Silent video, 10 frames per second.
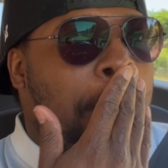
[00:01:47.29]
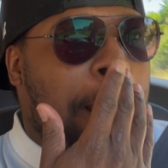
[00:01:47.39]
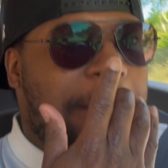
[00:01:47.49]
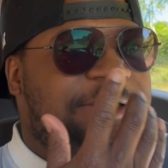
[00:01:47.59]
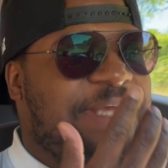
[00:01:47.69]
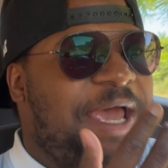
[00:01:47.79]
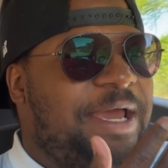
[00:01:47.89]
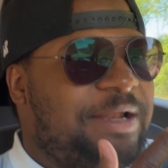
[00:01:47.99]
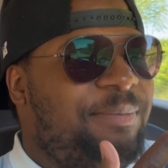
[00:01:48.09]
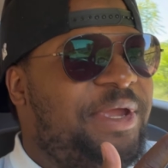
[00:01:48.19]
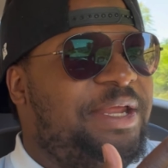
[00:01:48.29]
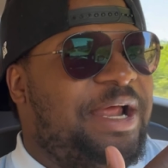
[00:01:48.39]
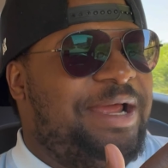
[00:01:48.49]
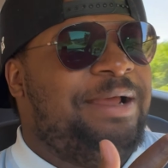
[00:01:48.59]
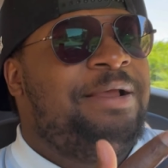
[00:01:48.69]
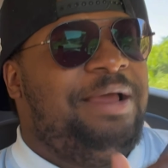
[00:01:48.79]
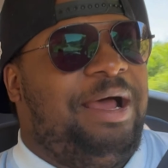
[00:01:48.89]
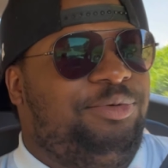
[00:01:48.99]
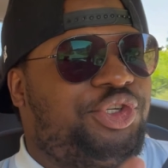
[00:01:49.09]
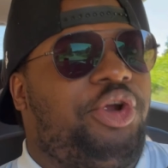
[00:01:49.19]
That's sad. I mean, I,
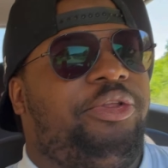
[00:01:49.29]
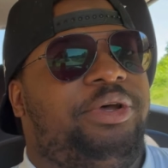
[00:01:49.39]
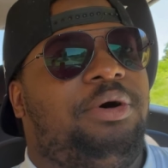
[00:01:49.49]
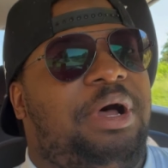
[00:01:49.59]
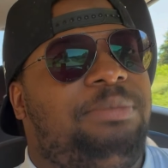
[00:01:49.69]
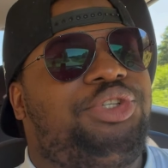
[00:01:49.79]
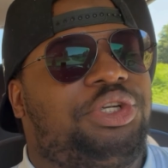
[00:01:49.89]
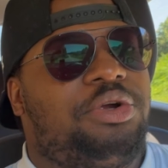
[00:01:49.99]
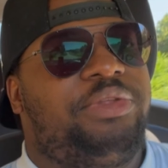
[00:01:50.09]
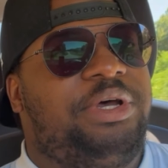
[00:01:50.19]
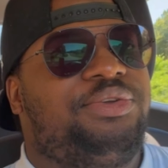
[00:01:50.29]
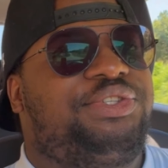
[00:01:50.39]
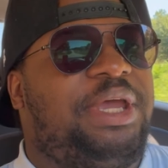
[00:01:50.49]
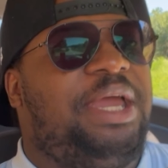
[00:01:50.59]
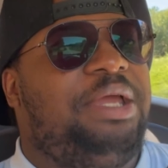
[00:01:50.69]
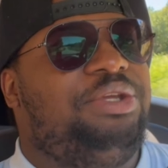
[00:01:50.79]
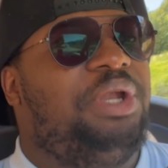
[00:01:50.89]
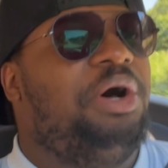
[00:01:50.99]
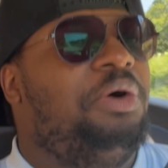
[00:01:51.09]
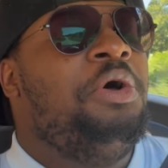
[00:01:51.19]
I'm sure they'll, I'm sure they'll say, you
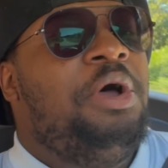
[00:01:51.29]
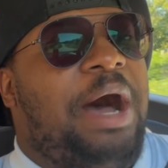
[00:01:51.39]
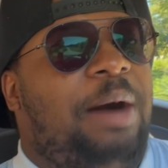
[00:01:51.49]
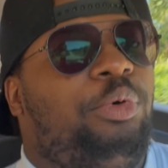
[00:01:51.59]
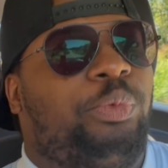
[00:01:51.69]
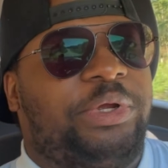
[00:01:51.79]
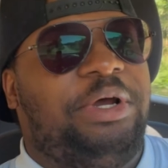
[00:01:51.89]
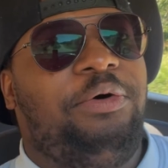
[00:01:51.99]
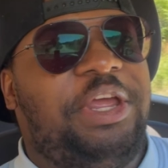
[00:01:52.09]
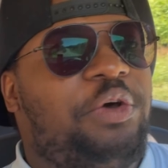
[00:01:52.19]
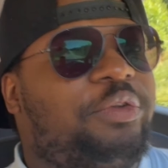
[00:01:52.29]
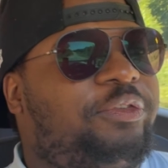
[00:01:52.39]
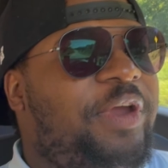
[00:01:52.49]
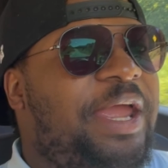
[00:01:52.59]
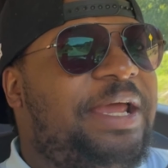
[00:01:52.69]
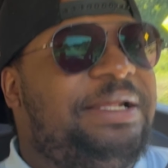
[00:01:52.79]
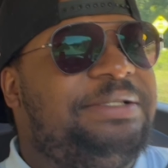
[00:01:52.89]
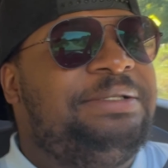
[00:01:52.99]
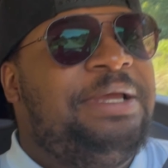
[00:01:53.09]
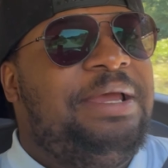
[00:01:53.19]
know, I'm a real Eagles
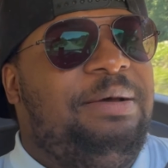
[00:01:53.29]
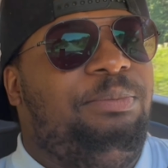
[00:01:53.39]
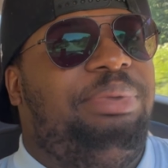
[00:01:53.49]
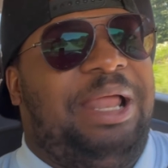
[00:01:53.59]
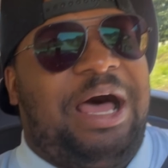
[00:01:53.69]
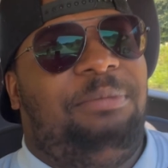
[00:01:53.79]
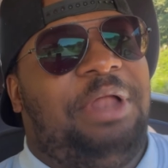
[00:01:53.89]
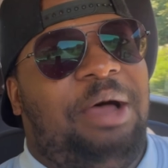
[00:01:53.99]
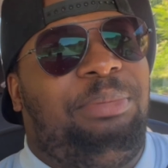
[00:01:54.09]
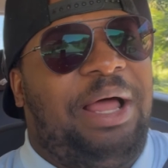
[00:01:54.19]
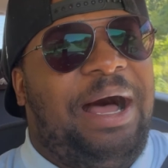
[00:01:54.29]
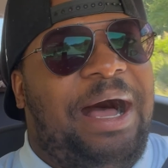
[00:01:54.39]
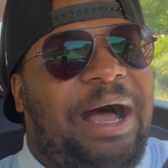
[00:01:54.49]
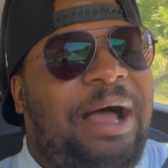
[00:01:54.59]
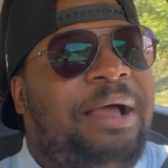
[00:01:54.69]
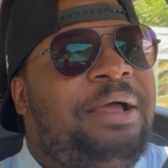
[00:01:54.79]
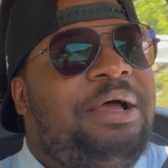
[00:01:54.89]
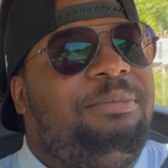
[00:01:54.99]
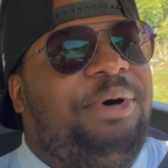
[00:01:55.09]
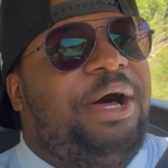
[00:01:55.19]
fan, blah blah blah.
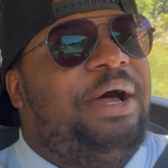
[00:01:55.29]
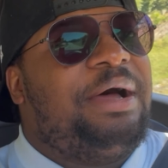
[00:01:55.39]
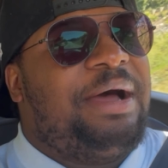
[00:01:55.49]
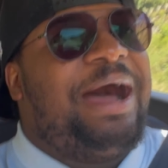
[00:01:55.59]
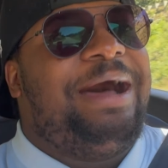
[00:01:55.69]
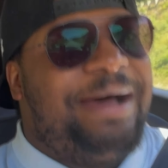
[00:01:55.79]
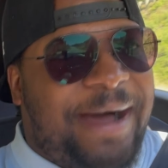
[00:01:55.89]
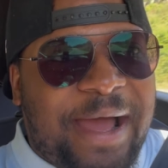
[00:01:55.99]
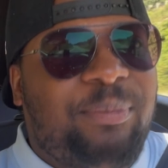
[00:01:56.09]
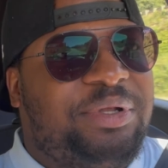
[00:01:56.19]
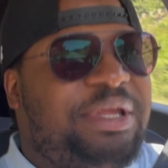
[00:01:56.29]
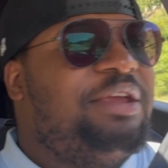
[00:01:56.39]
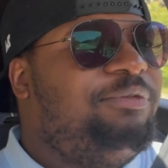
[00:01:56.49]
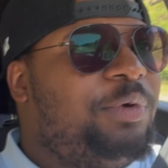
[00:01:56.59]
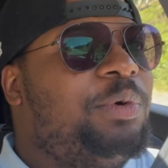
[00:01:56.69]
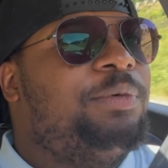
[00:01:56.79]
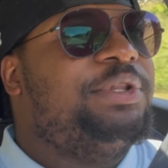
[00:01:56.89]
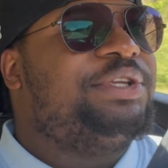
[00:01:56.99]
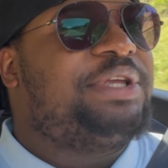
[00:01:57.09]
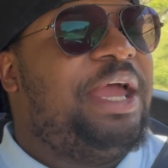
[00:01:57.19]
But I, I believe we will win
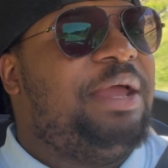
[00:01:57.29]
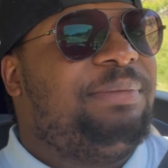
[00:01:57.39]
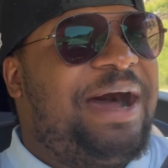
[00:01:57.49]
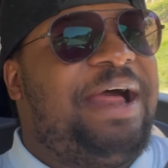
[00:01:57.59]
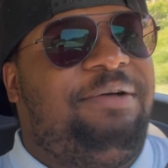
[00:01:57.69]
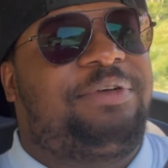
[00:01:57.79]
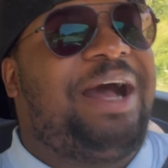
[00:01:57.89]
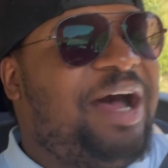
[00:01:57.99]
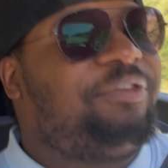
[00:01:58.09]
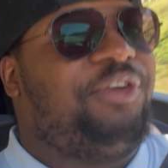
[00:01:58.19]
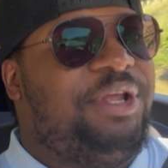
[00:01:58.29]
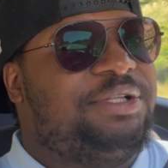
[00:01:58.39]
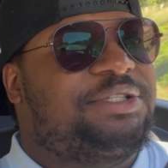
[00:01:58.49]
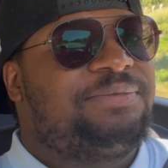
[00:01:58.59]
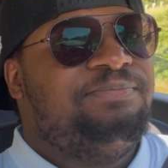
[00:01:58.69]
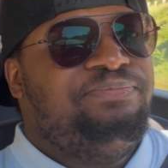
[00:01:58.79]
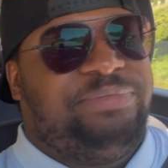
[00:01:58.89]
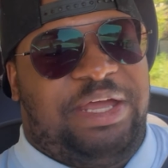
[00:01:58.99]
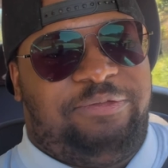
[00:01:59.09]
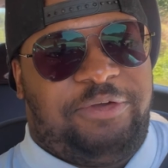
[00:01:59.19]
this game. I have confidence
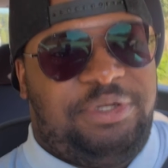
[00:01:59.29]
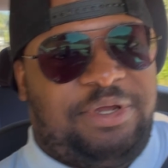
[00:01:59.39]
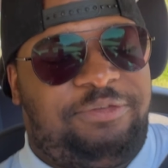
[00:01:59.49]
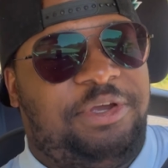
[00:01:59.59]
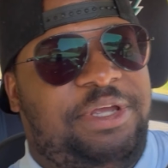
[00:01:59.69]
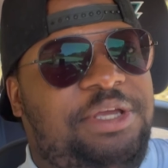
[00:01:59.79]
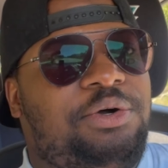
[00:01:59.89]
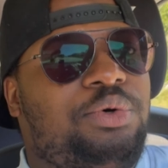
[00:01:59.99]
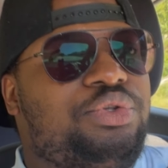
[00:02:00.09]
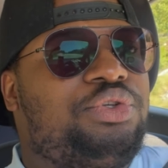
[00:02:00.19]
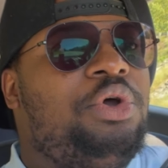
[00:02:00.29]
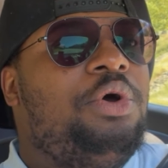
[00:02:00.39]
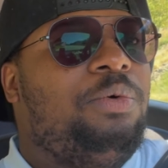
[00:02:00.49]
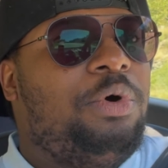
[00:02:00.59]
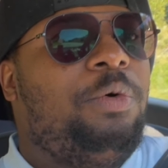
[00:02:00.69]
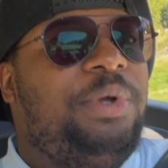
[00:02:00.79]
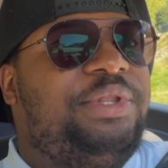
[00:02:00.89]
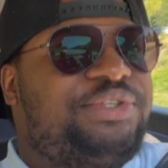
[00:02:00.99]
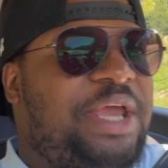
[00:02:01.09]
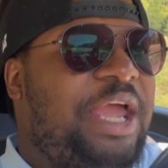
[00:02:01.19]
that Philadelphia Eagles will win
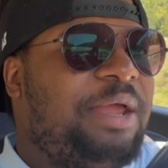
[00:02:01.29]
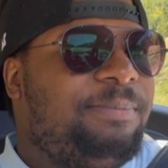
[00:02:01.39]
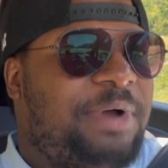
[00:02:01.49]
this game.